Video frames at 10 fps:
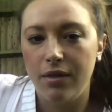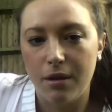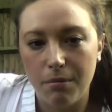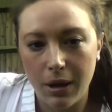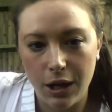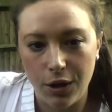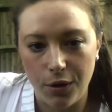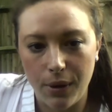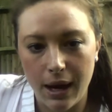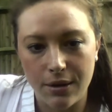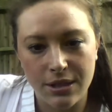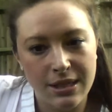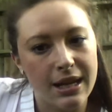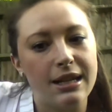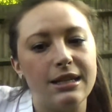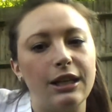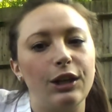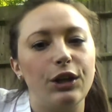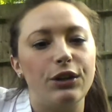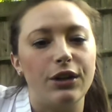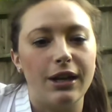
that make you an outstanding learner.